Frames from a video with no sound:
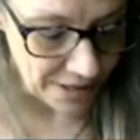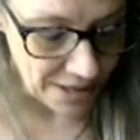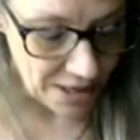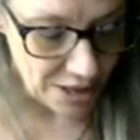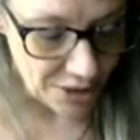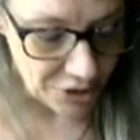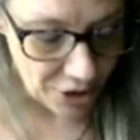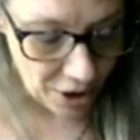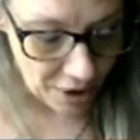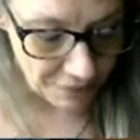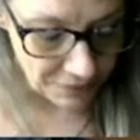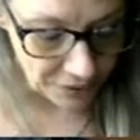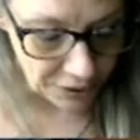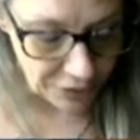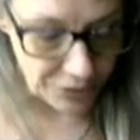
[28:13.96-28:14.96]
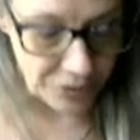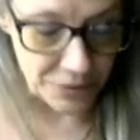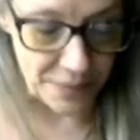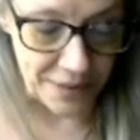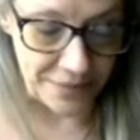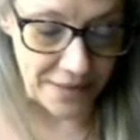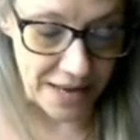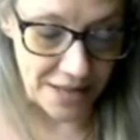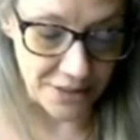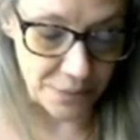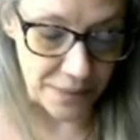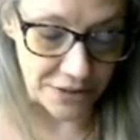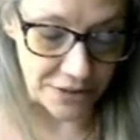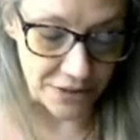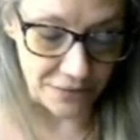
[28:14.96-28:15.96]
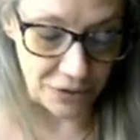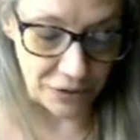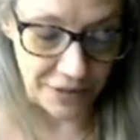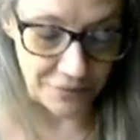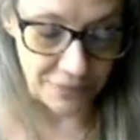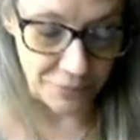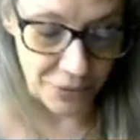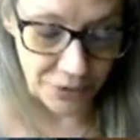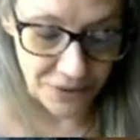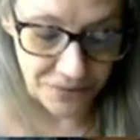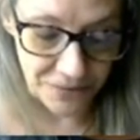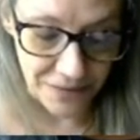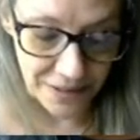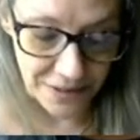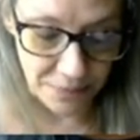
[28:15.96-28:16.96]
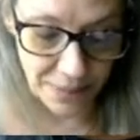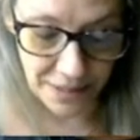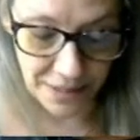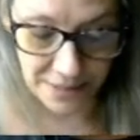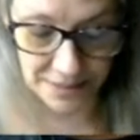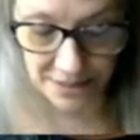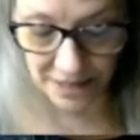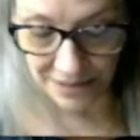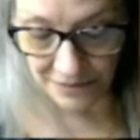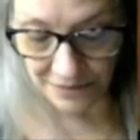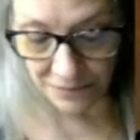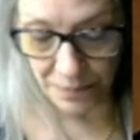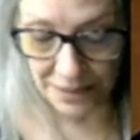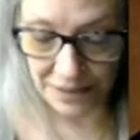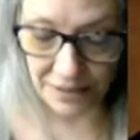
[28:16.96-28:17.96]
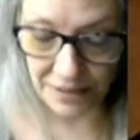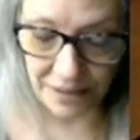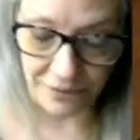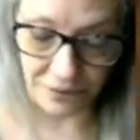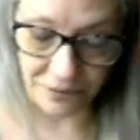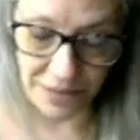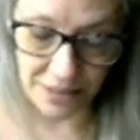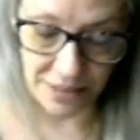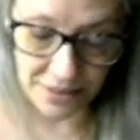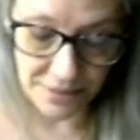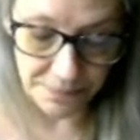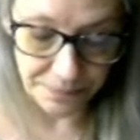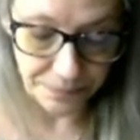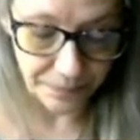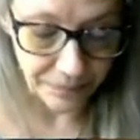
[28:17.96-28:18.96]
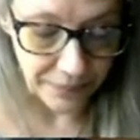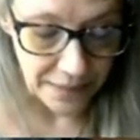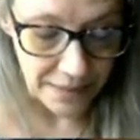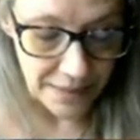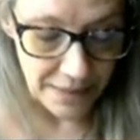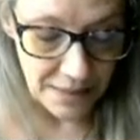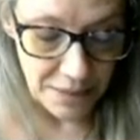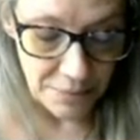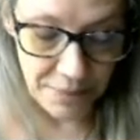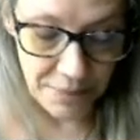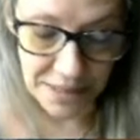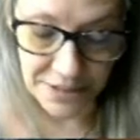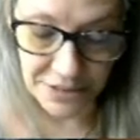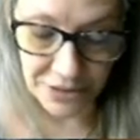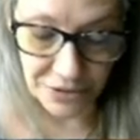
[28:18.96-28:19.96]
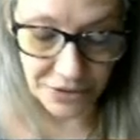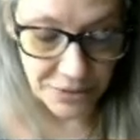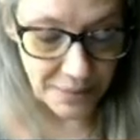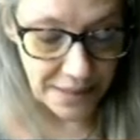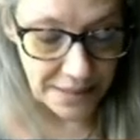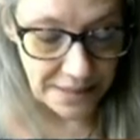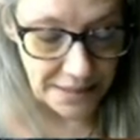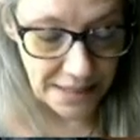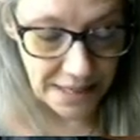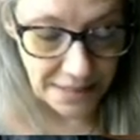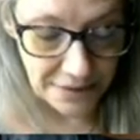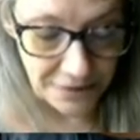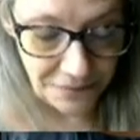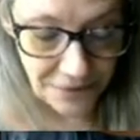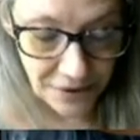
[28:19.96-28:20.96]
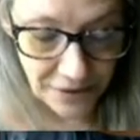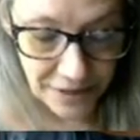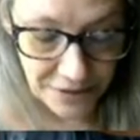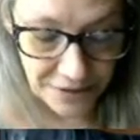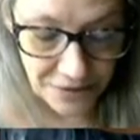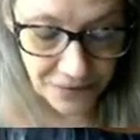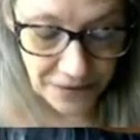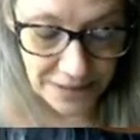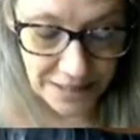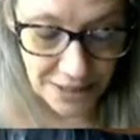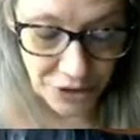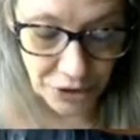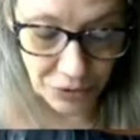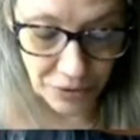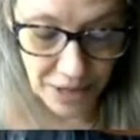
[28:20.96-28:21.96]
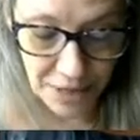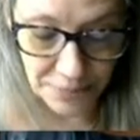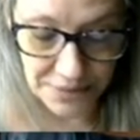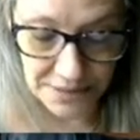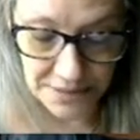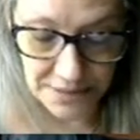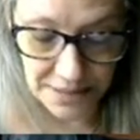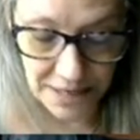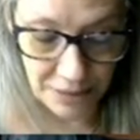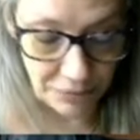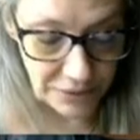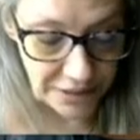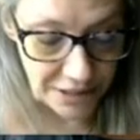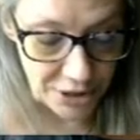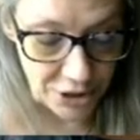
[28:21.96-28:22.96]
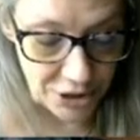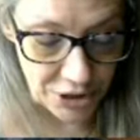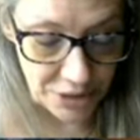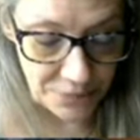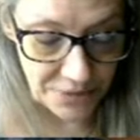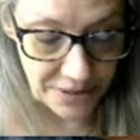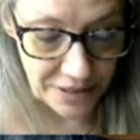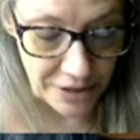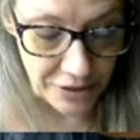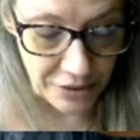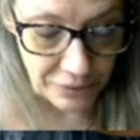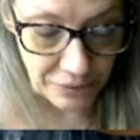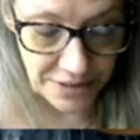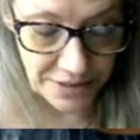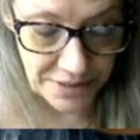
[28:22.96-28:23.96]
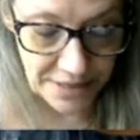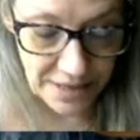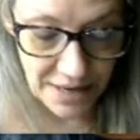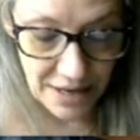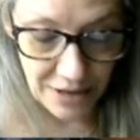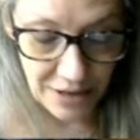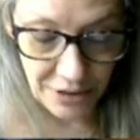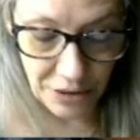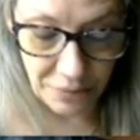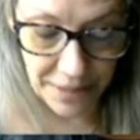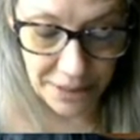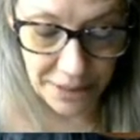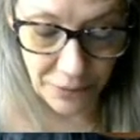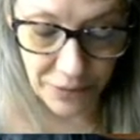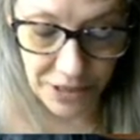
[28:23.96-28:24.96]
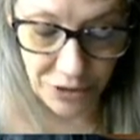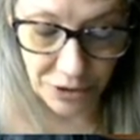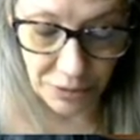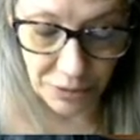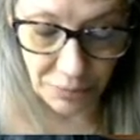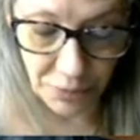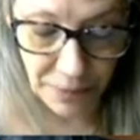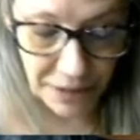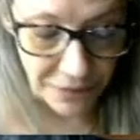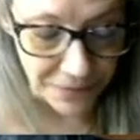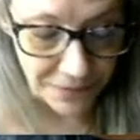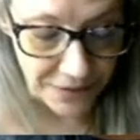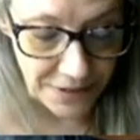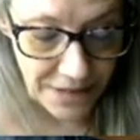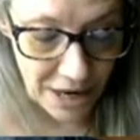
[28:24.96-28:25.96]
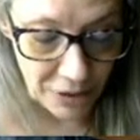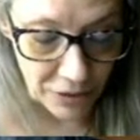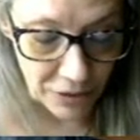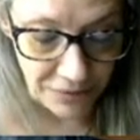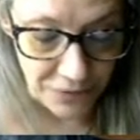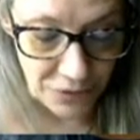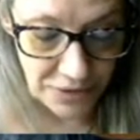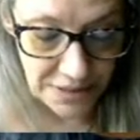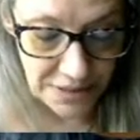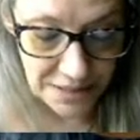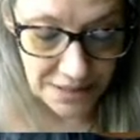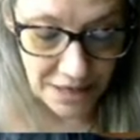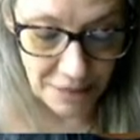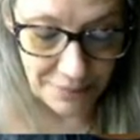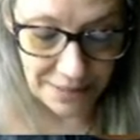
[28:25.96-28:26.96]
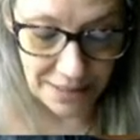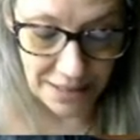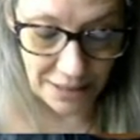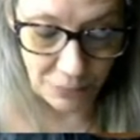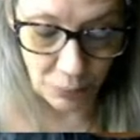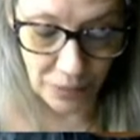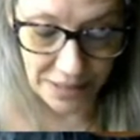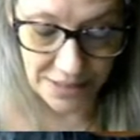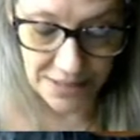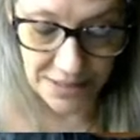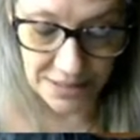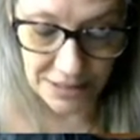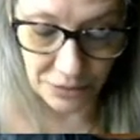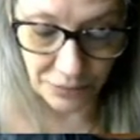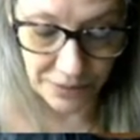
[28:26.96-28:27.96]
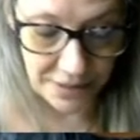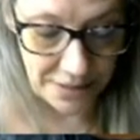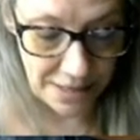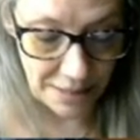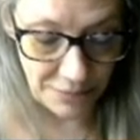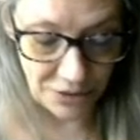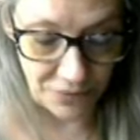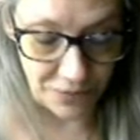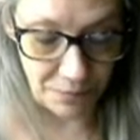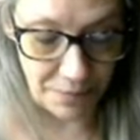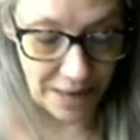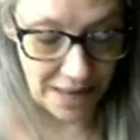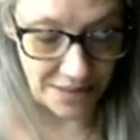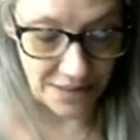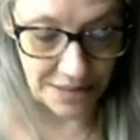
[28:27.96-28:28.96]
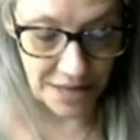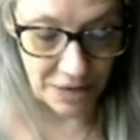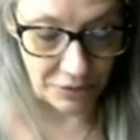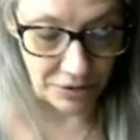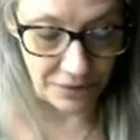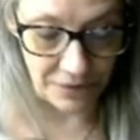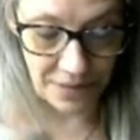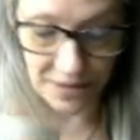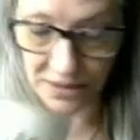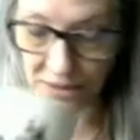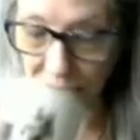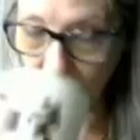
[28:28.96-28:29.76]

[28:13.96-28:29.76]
to offer clues about the aspects of your life most affected by this kind of big life event. Pentacles may indicate the fallout As financial. Cups indicate relationships that are at risk. There are many ways you can prepare for the tower if you see it coming and ways to deal with the damage from past tower events.